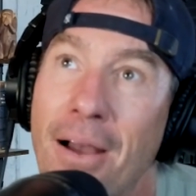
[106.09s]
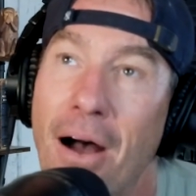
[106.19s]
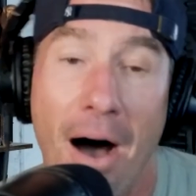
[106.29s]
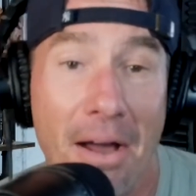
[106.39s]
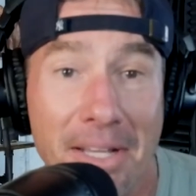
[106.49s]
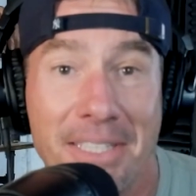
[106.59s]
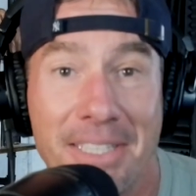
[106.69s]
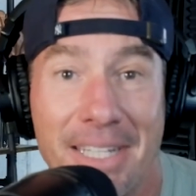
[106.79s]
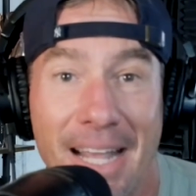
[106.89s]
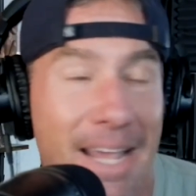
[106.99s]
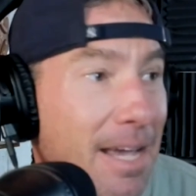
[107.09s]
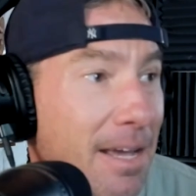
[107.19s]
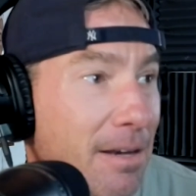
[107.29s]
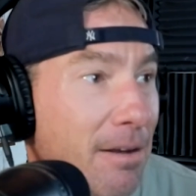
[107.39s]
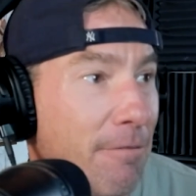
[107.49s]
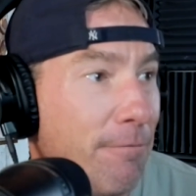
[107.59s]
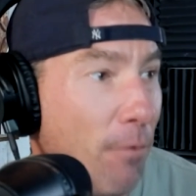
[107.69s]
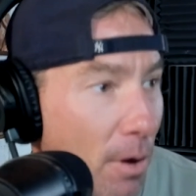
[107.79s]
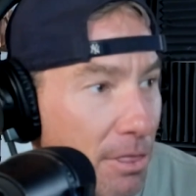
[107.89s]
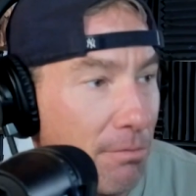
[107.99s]
honest and
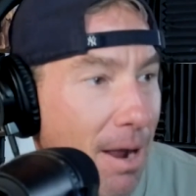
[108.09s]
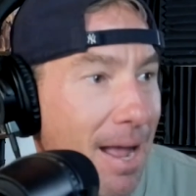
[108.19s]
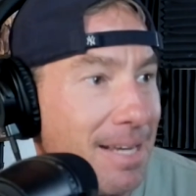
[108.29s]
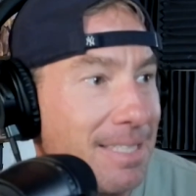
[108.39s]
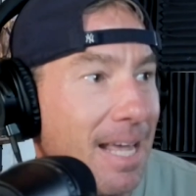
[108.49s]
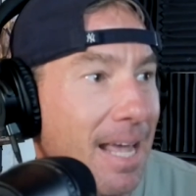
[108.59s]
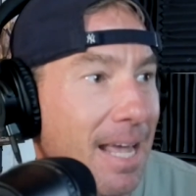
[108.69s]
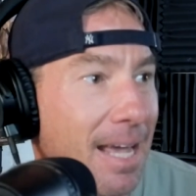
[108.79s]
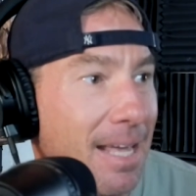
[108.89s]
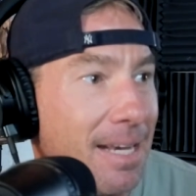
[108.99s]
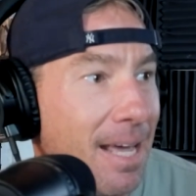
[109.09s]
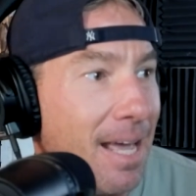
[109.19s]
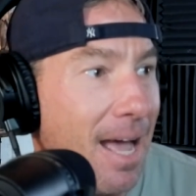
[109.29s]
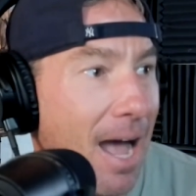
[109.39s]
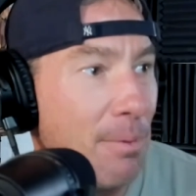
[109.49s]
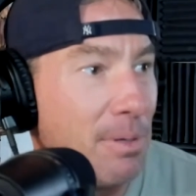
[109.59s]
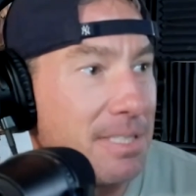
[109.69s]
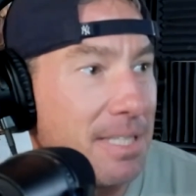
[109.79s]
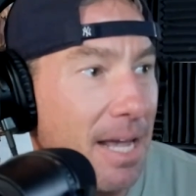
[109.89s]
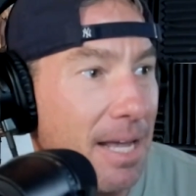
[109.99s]
forthright and I would
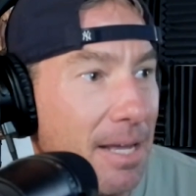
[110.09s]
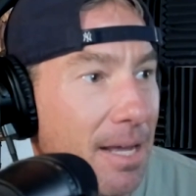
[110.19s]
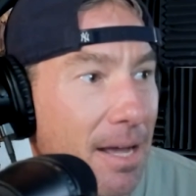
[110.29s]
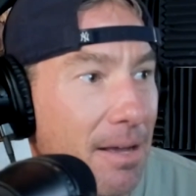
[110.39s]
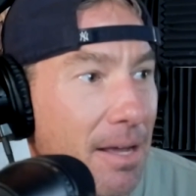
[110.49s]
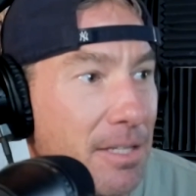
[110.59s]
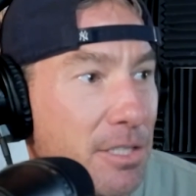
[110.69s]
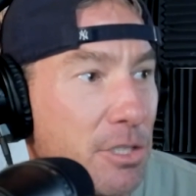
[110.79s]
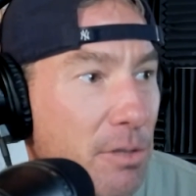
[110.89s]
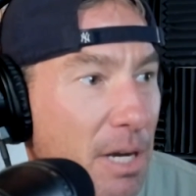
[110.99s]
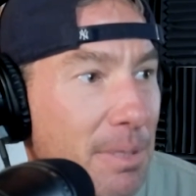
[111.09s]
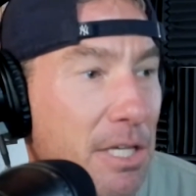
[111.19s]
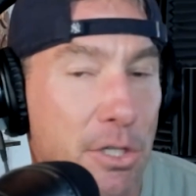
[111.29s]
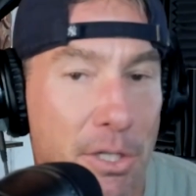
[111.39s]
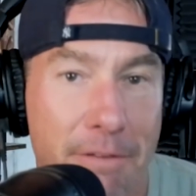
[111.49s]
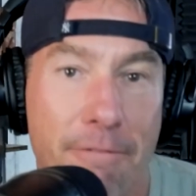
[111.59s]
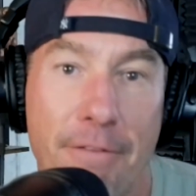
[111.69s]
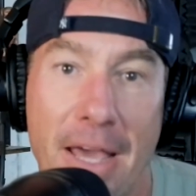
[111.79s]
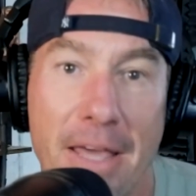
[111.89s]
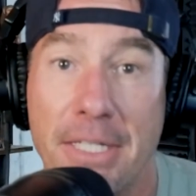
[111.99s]
say extremely good
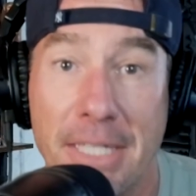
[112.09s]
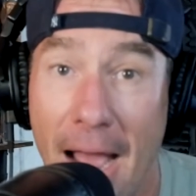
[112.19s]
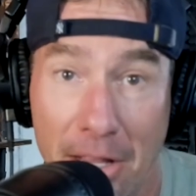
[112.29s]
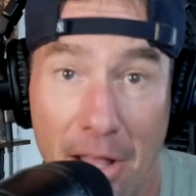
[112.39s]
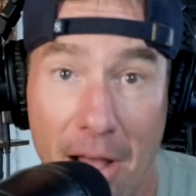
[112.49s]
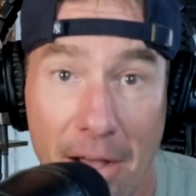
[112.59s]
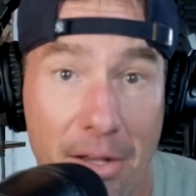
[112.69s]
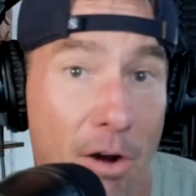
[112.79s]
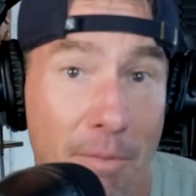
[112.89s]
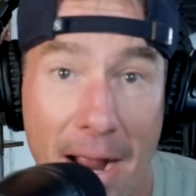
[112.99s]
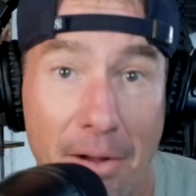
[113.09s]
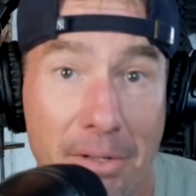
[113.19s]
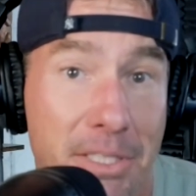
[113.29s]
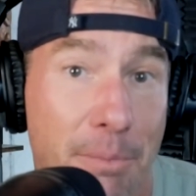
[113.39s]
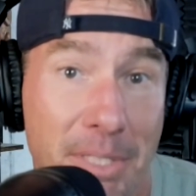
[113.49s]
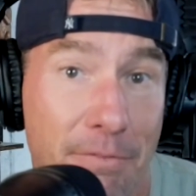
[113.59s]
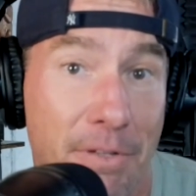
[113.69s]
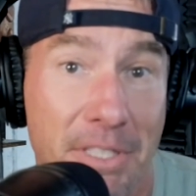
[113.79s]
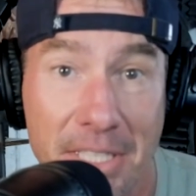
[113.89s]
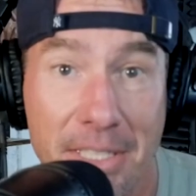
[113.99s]
faith dialogue around some
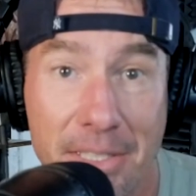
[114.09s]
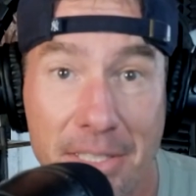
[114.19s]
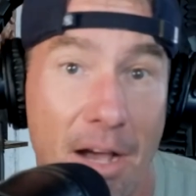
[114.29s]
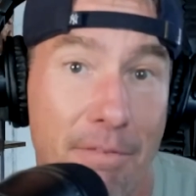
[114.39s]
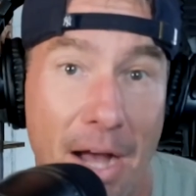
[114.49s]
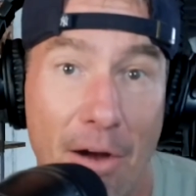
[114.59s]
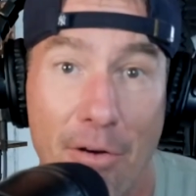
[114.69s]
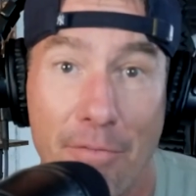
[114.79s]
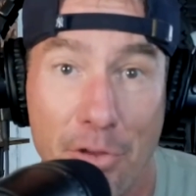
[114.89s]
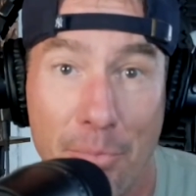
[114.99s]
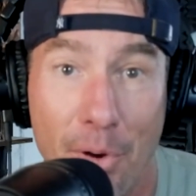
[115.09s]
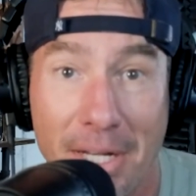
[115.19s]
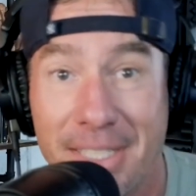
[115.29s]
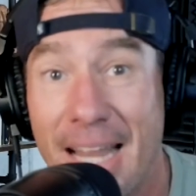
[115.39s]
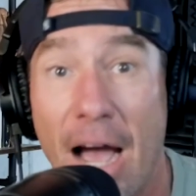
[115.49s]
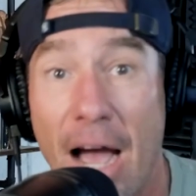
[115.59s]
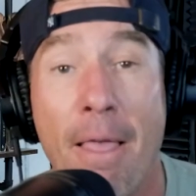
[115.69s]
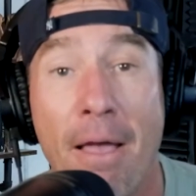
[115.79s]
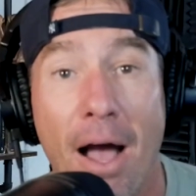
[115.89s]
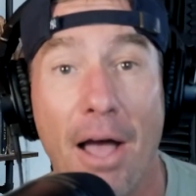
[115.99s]
differences of our viewpoints. Now,
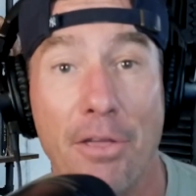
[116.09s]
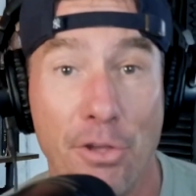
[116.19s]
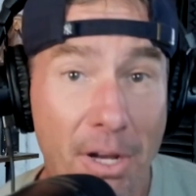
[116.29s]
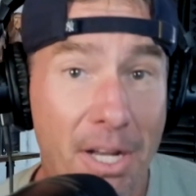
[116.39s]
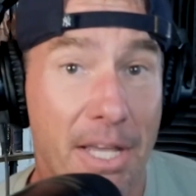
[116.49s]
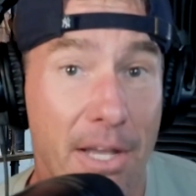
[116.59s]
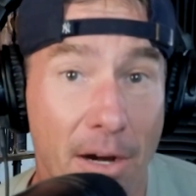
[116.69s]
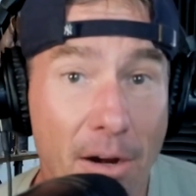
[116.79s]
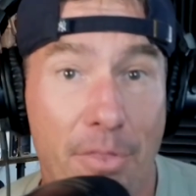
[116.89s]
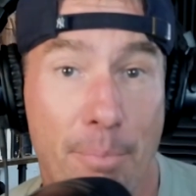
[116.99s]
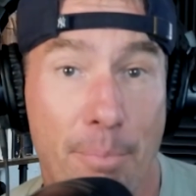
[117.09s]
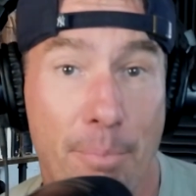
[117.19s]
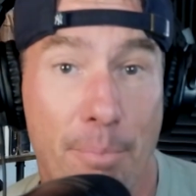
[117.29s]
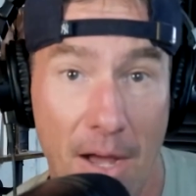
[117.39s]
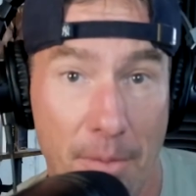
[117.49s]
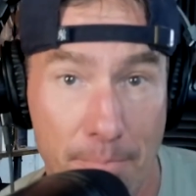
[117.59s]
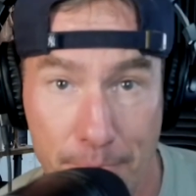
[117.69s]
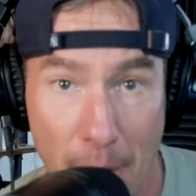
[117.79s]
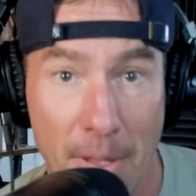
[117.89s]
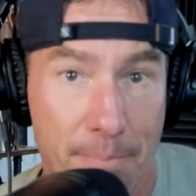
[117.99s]
you're going to hear the
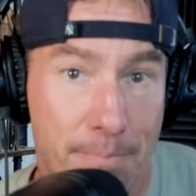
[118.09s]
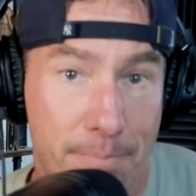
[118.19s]
public.